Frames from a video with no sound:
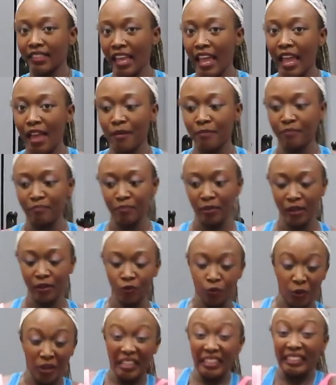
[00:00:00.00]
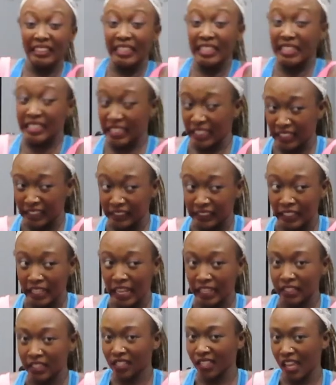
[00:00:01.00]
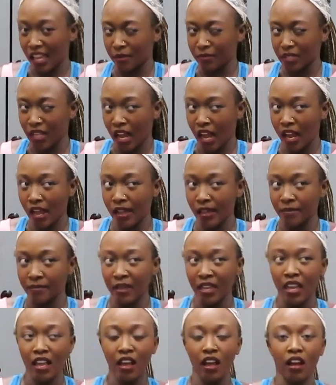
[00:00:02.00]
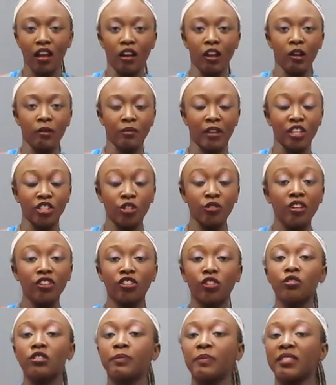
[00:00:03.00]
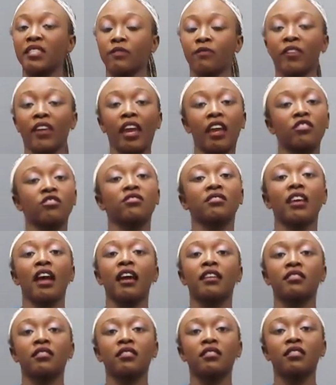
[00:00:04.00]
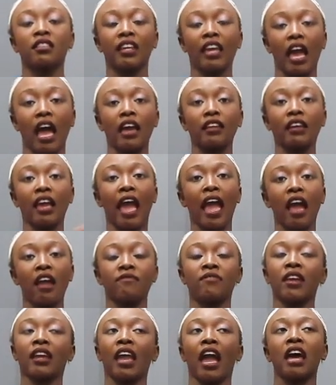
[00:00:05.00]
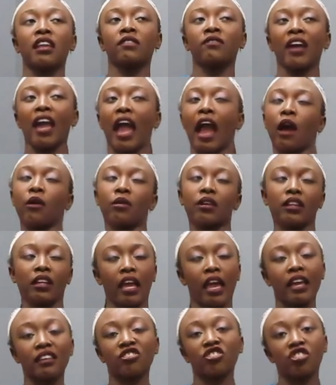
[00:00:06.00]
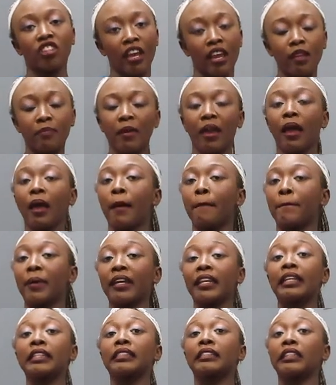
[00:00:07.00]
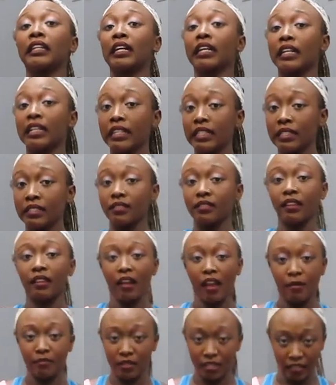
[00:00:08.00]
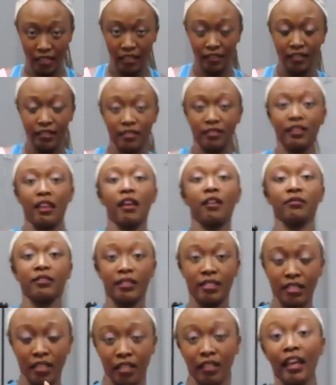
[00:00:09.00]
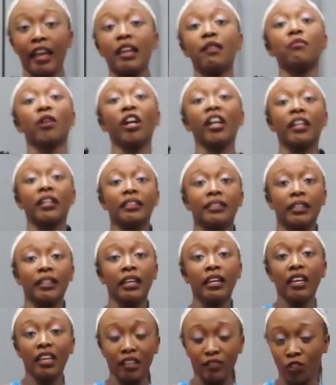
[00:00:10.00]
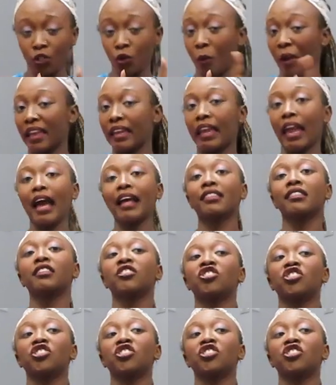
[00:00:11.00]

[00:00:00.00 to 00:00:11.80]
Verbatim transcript: that, but realistically at the same time, um because you can do specific exercises to kind of have that kind of an hourglass shape, but it does, now I'm gonna say this now, disclaimer, if you ain't got the